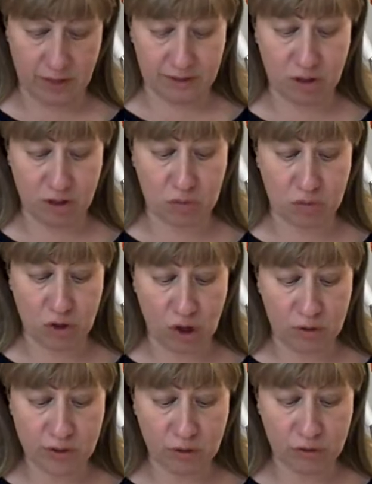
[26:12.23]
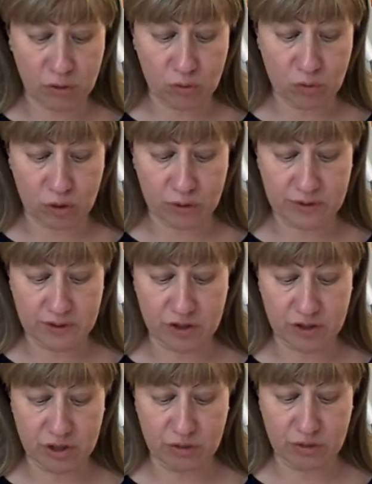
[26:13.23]
The progress of the world is
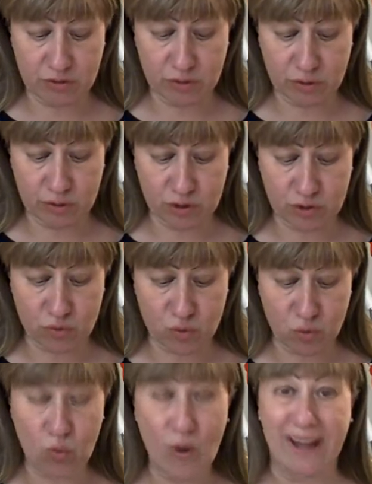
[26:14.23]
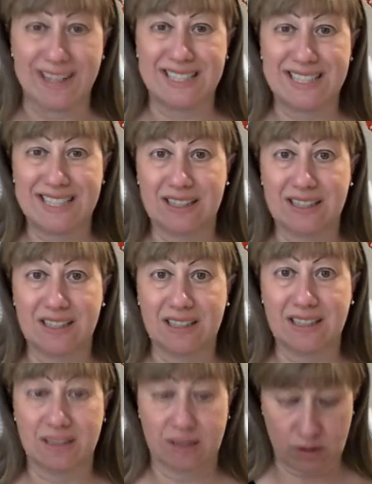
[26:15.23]
achieved through the sweat
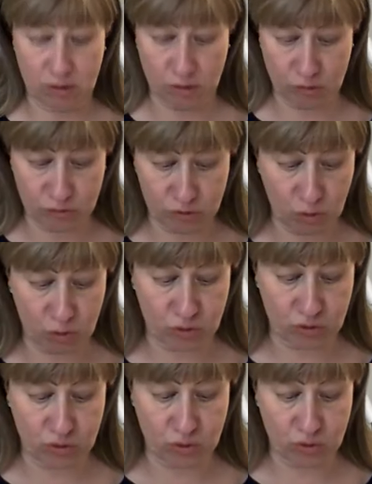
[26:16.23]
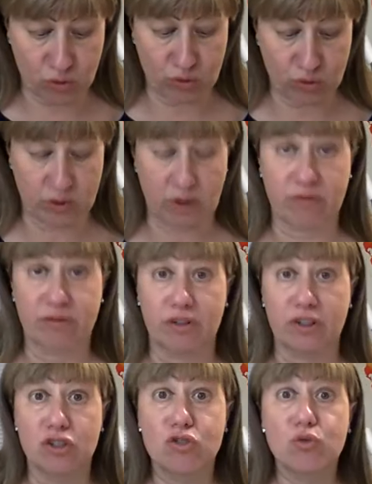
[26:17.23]
of those who suffer.
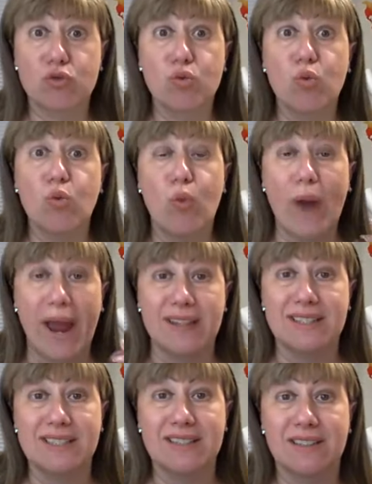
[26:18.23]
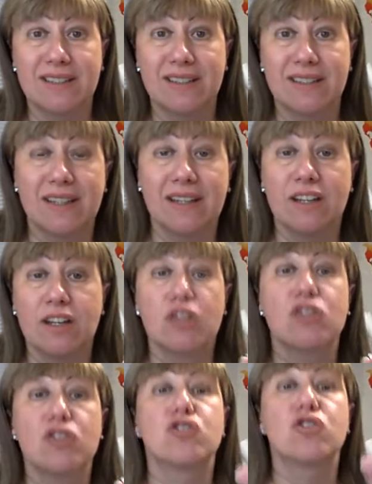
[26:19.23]
Sweat.
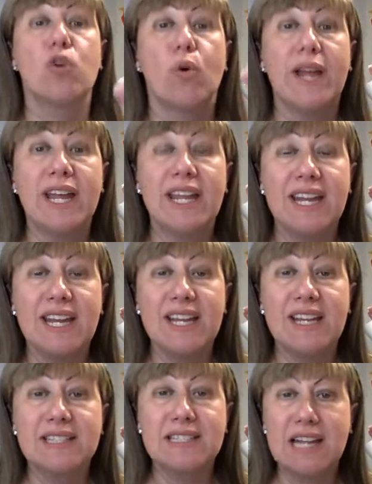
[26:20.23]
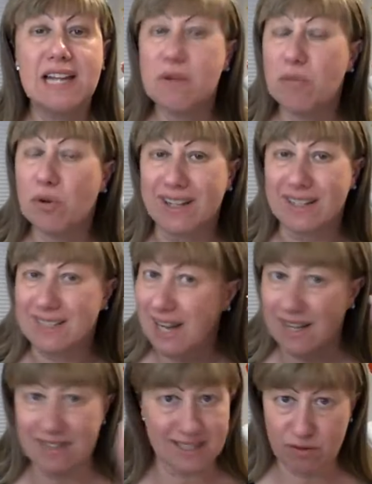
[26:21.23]
So it is labor
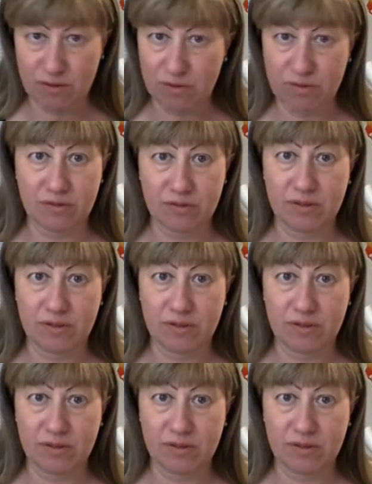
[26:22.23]
intensive.